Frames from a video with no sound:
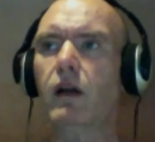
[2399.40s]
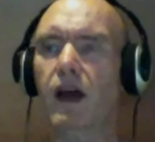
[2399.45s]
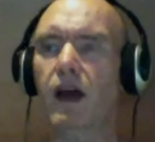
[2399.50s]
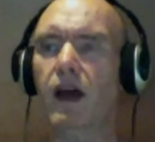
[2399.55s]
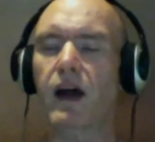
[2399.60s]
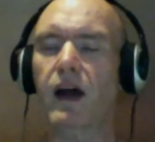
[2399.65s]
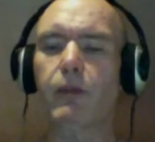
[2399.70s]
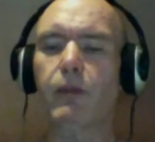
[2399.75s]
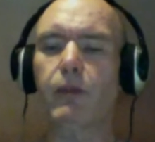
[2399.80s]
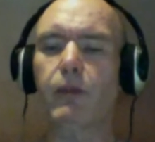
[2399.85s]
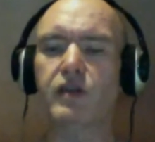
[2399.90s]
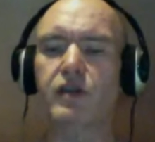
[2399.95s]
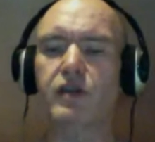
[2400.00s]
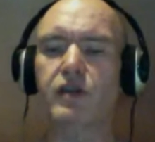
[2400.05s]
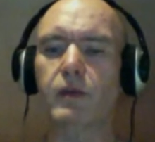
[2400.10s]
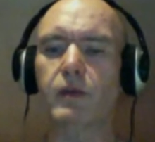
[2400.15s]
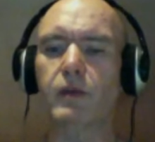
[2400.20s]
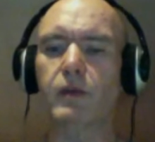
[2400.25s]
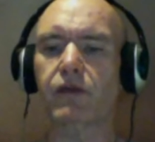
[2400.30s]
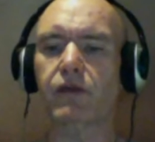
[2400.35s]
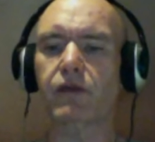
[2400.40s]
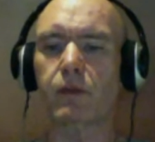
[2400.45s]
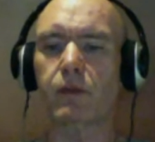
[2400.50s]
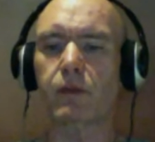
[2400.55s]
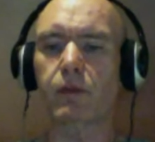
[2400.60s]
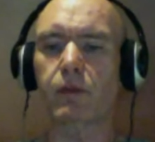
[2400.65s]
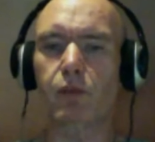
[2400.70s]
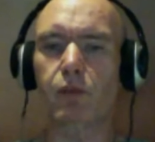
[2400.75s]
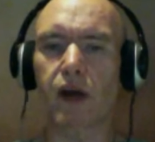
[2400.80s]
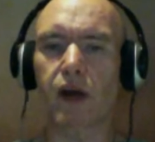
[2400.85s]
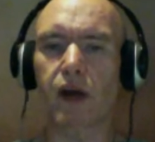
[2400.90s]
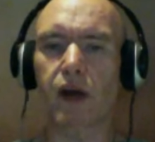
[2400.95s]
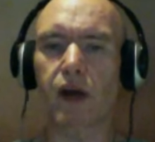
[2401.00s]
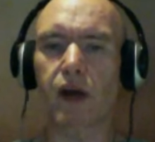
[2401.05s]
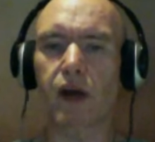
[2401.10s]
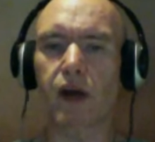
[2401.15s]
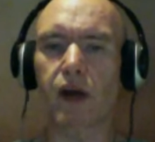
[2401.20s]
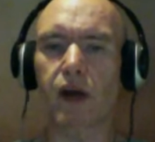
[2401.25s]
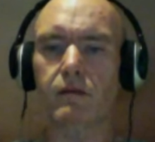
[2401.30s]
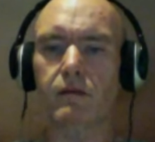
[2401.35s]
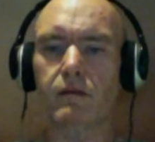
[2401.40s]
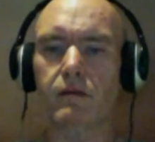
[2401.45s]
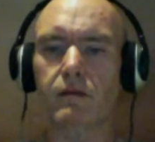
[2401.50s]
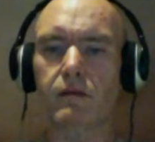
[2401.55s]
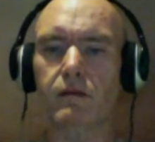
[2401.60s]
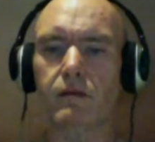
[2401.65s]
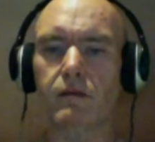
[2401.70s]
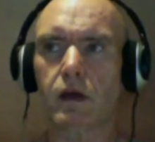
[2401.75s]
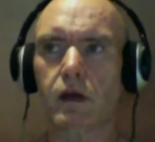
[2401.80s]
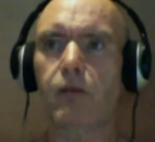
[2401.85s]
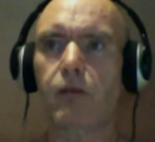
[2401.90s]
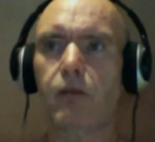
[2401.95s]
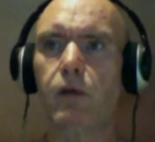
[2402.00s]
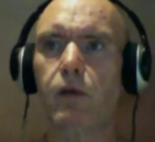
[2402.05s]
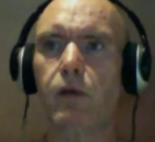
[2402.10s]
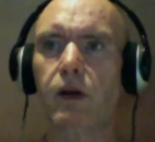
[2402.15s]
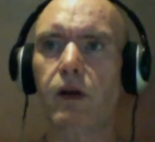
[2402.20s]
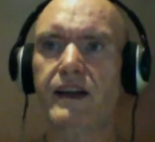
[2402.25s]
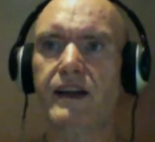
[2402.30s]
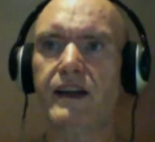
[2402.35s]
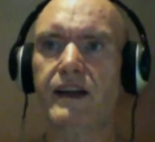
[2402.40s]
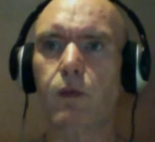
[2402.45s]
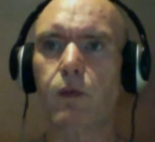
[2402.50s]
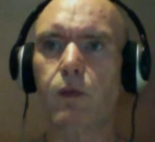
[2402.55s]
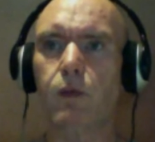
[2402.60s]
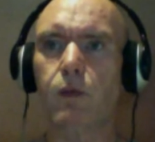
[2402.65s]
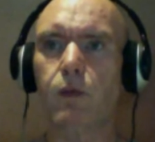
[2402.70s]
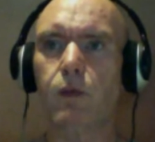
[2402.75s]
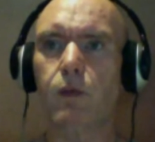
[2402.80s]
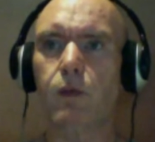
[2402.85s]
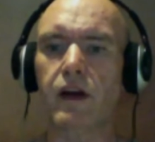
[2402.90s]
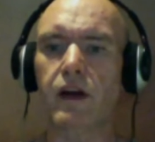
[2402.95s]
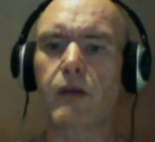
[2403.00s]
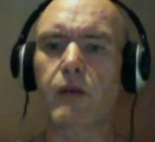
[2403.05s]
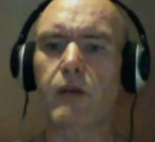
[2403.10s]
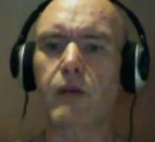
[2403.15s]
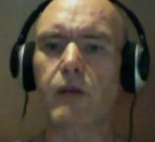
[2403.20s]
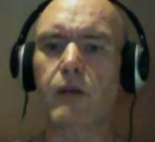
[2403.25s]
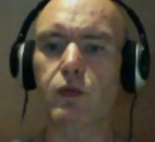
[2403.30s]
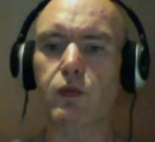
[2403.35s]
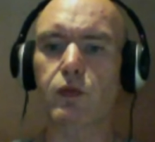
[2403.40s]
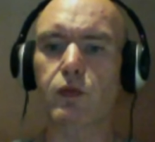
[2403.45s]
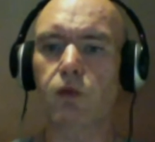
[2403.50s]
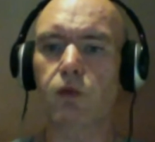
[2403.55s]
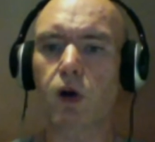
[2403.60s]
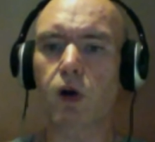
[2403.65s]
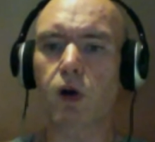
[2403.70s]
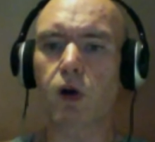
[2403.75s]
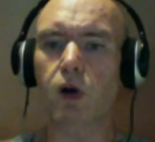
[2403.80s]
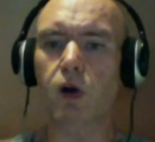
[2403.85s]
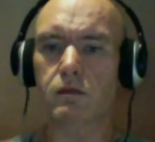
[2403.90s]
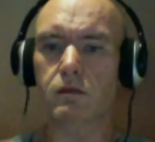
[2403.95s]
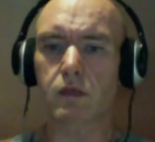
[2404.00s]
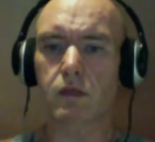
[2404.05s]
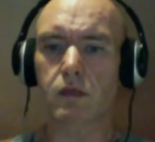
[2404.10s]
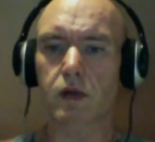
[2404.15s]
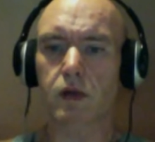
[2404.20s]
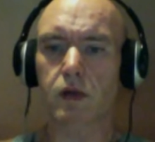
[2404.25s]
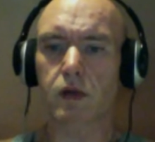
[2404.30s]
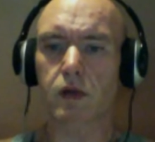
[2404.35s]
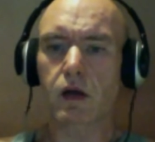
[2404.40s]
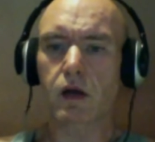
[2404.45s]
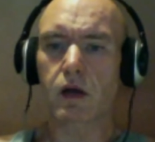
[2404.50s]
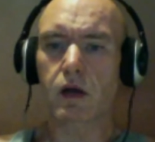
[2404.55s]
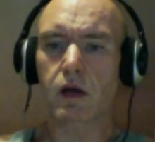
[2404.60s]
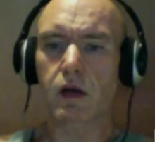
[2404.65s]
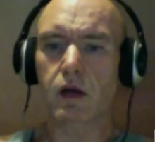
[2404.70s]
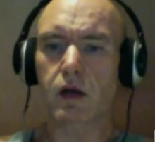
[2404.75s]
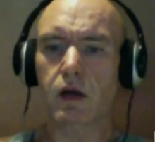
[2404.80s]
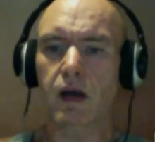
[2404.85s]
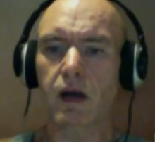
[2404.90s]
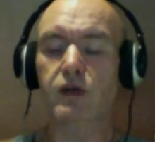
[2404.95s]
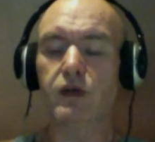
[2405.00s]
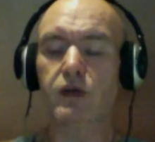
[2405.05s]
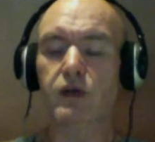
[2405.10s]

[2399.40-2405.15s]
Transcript: up and so much effort had been put out, they realized that one of the numbers was wrong. And it was a